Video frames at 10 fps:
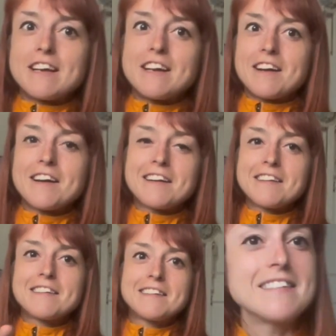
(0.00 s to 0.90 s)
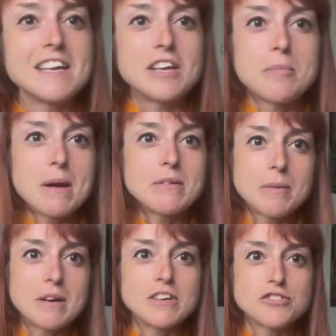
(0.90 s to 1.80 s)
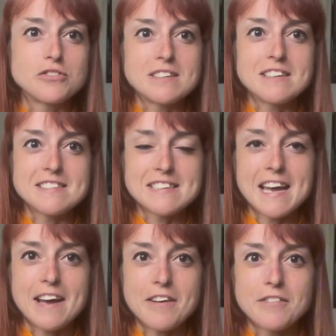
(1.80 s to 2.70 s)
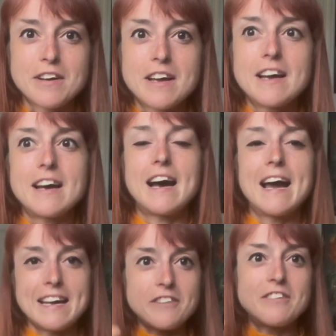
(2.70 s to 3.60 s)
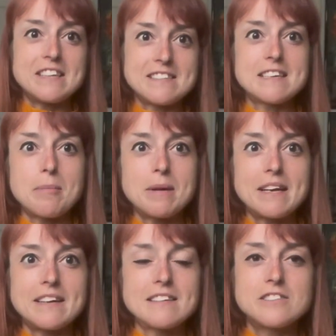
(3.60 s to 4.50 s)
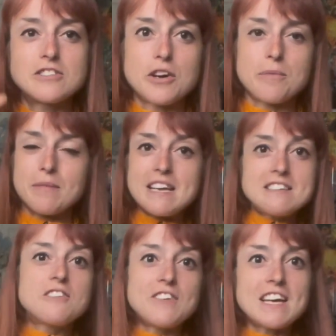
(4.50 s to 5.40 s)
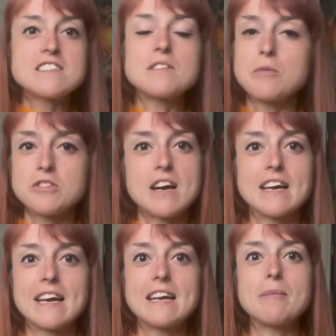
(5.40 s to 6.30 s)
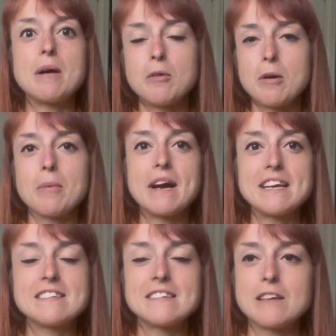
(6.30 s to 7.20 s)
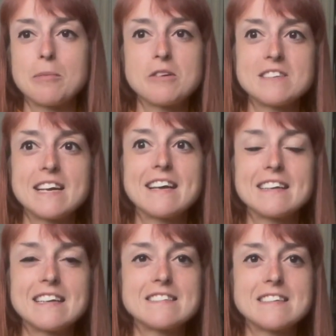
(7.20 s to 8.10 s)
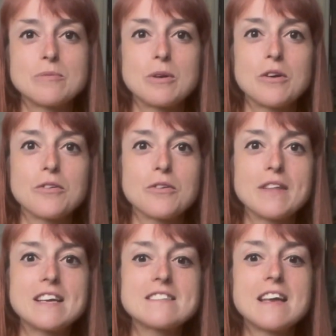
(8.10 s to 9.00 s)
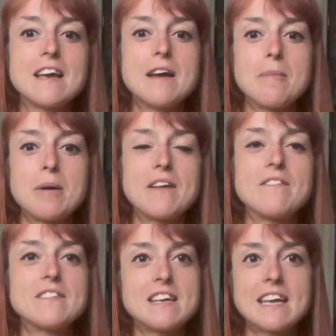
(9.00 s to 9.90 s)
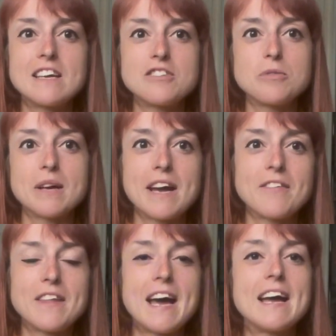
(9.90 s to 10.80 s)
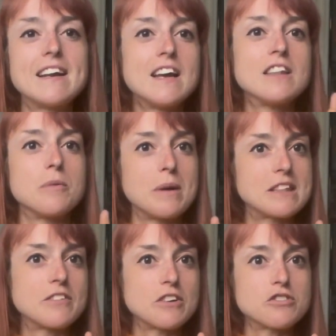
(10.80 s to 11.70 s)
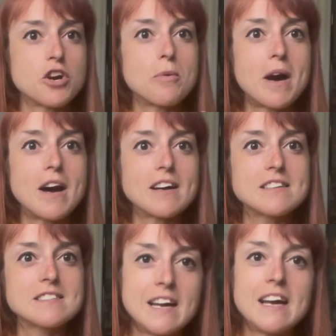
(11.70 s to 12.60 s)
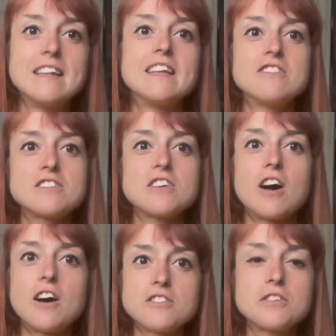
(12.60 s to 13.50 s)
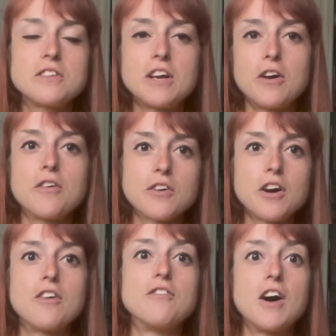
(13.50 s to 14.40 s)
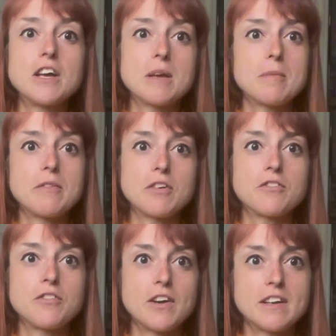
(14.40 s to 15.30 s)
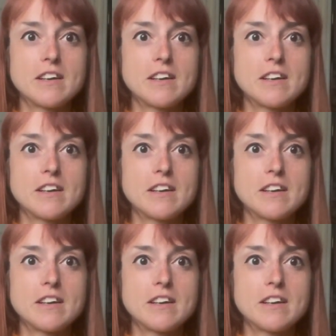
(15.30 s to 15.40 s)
here, then you're probably wearing a shoe that doesn't have a high enough instep in it. So easy fix. We'll talk again about more brands and their personalities as we go through this, but taking into account that, the width of your toe box, and then just also the overall volume of your foot.